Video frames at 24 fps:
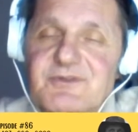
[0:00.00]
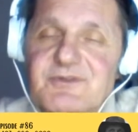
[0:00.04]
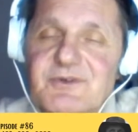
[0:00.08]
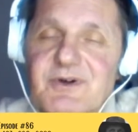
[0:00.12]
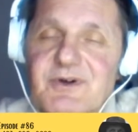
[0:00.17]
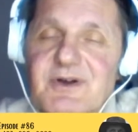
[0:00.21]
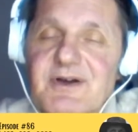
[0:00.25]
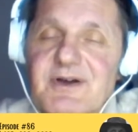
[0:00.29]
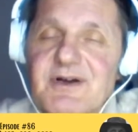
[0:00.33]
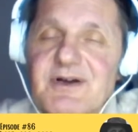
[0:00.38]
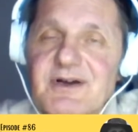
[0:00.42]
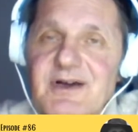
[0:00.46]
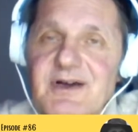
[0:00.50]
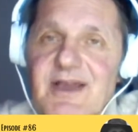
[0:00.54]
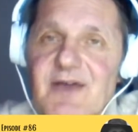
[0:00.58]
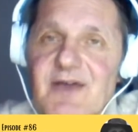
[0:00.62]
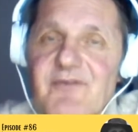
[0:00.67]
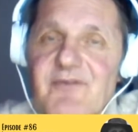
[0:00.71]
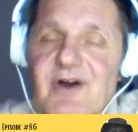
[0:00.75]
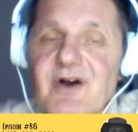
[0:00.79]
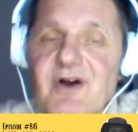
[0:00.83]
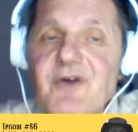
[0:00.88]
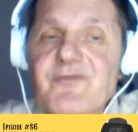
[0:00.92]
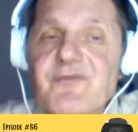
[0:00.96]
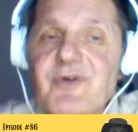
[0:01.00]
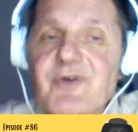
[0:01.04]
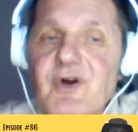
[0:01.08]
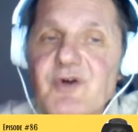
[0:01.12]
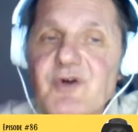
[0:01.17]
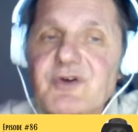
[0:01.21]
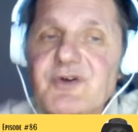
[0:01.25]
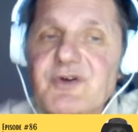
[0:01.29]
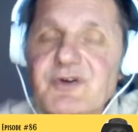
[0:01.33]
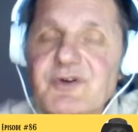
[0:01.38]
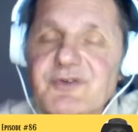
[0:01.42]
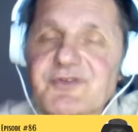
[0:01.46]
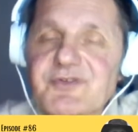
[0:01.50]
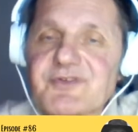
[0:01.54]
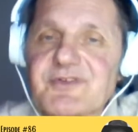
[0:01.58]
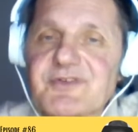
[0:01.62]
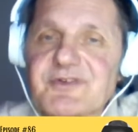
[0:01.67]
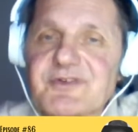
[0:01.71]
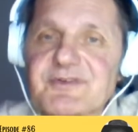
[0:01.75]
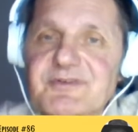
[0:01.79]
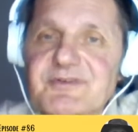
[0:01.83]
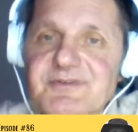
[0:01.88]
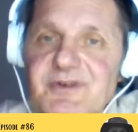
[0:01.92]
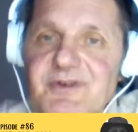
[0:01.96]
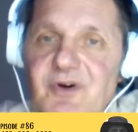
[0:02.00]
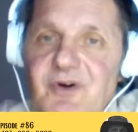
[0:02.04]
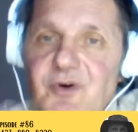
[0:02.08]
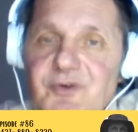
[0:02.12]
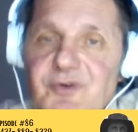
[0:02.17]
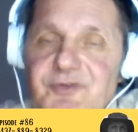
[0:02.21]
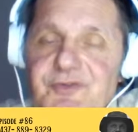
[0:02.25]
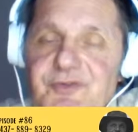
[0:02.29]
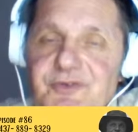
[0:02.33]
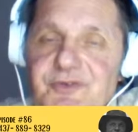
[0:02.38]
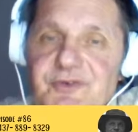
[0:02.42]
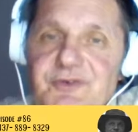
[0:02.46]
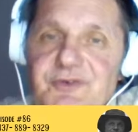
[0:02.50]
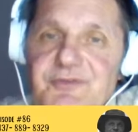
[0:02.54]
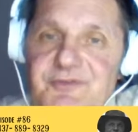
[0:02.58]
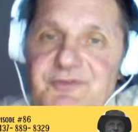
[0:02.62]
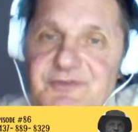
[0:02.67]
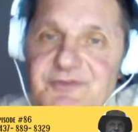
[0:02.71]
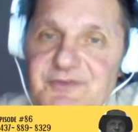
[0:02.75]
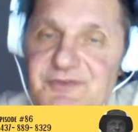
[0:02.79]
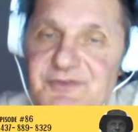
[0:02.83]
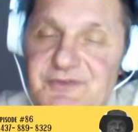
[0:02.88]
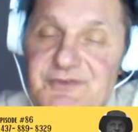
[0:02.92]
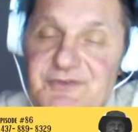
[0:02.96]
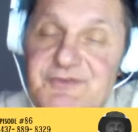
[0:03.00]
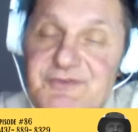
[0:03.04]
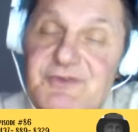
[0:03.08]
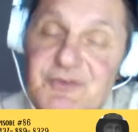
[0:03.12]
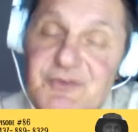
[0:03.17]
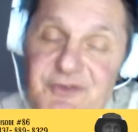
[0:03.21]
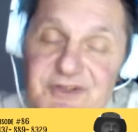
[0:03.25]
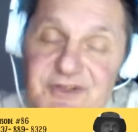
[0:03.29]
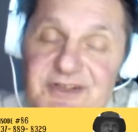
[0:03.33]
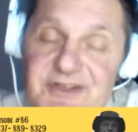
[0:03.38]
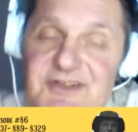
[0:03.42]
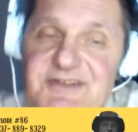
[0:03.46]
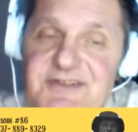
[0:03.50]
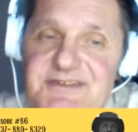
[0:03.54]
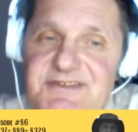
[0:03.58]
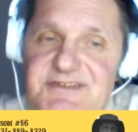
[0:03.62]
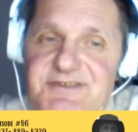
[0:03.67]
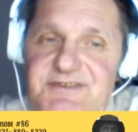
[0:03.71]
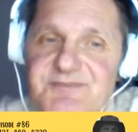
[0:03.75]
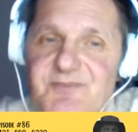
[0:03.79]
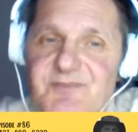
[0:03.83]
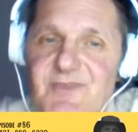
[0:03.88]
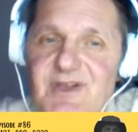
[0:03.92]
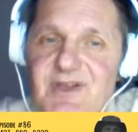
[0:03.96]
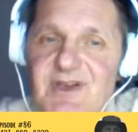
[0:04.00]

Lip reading: have our focus also to this.